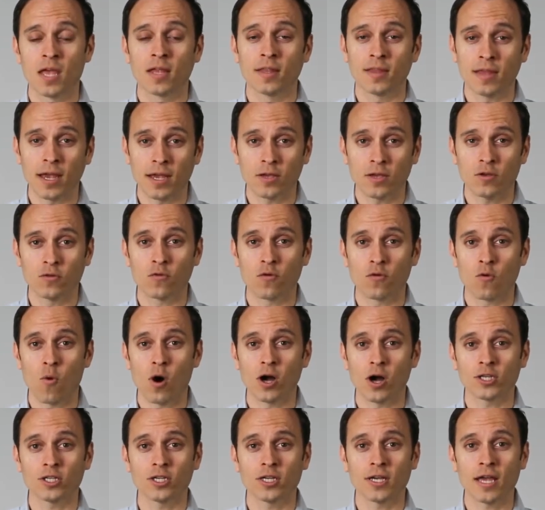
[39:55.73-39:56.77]
Thank you for
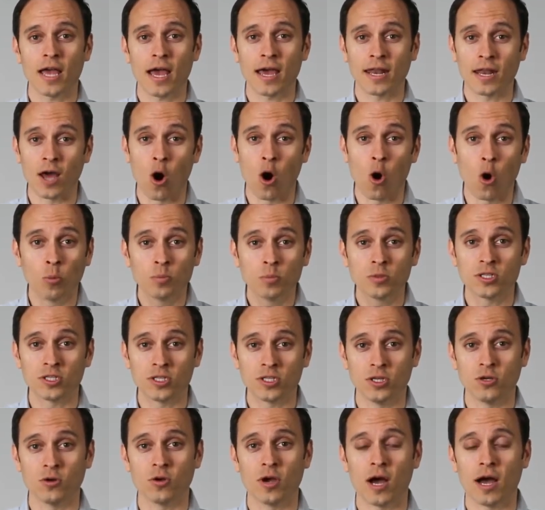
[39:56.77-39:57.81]
watching and I hope to see
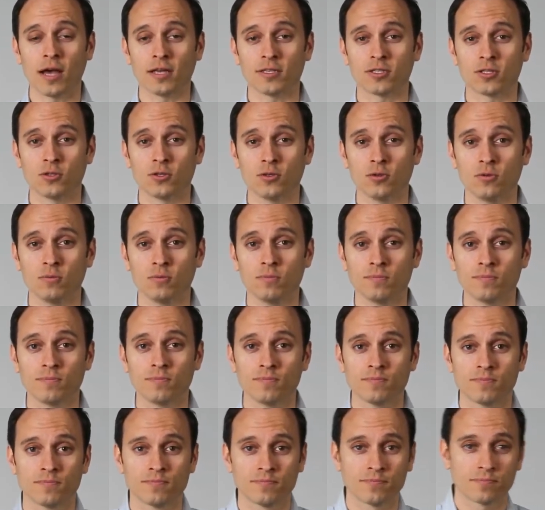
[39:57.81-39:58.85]
you guys
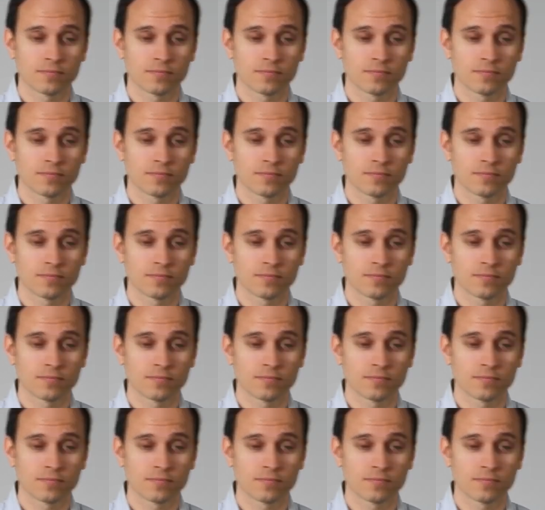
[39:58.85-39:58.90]
soon.